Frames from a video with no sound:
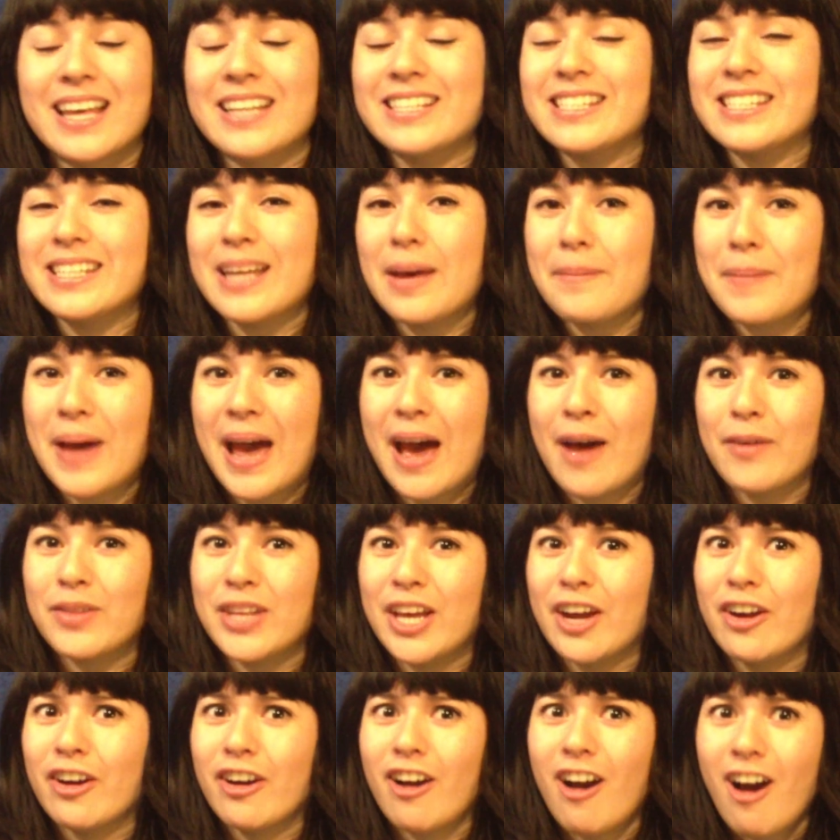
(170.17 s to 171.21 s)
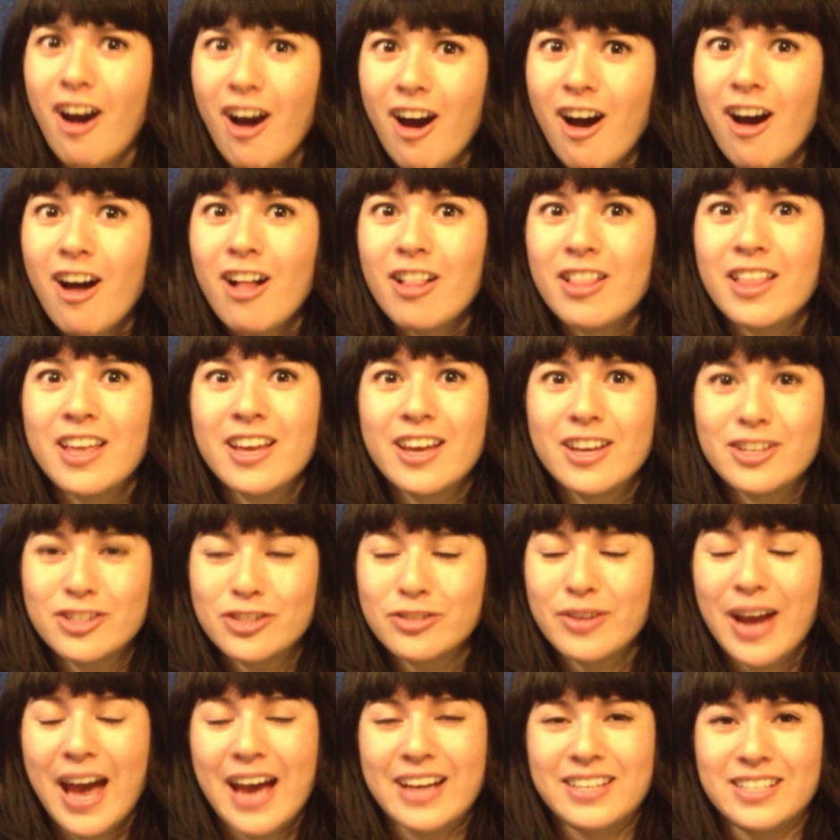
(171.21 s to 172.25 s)
and somehow they are all
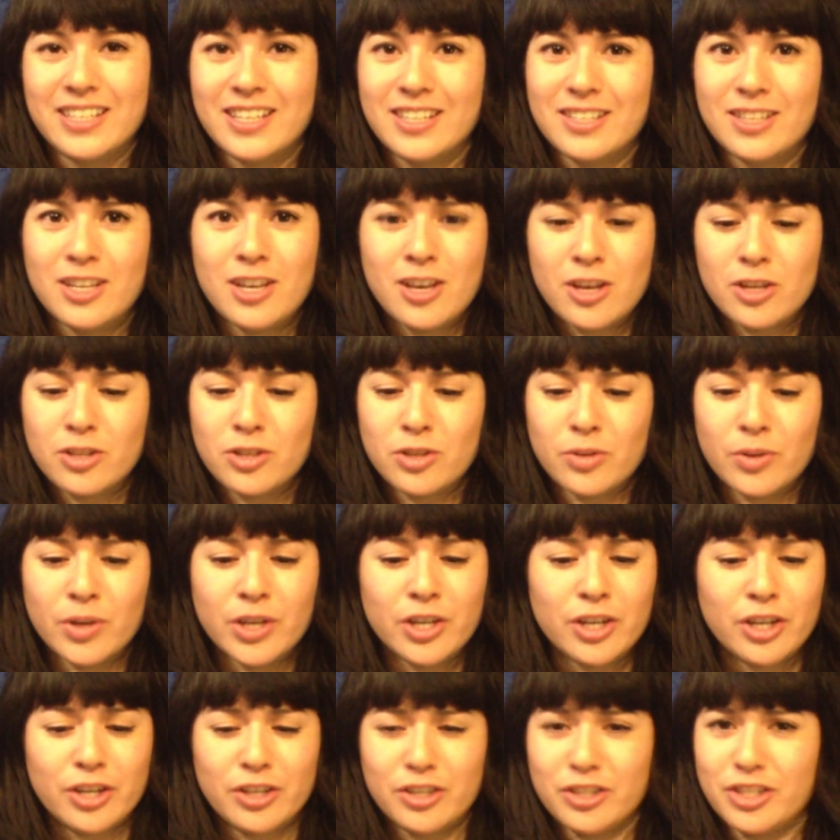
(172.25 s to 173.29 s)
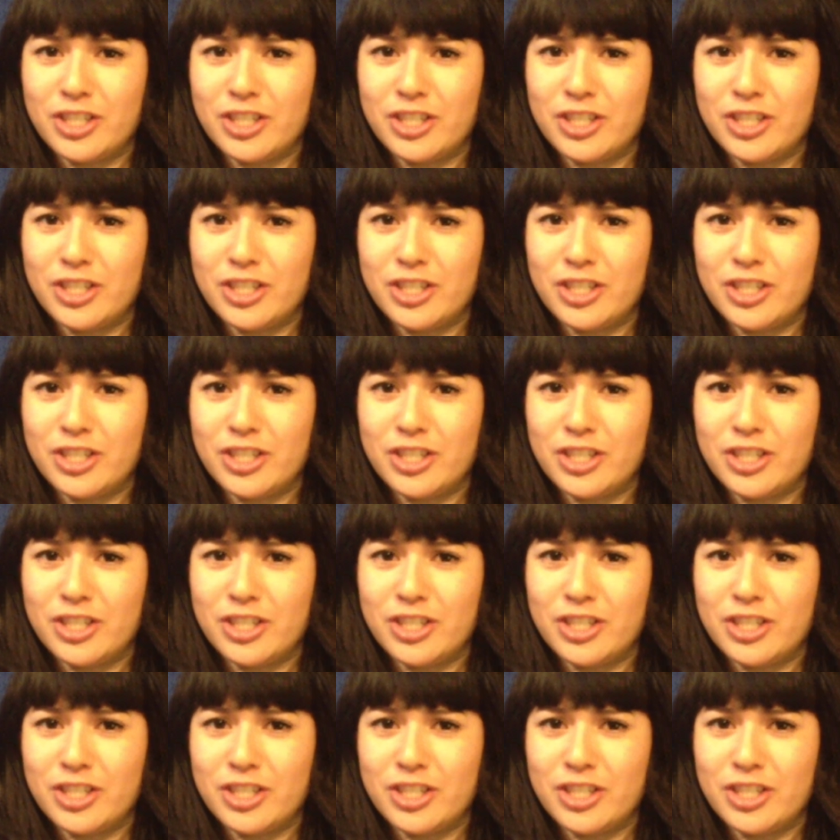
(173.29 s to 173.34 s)
attracted to her.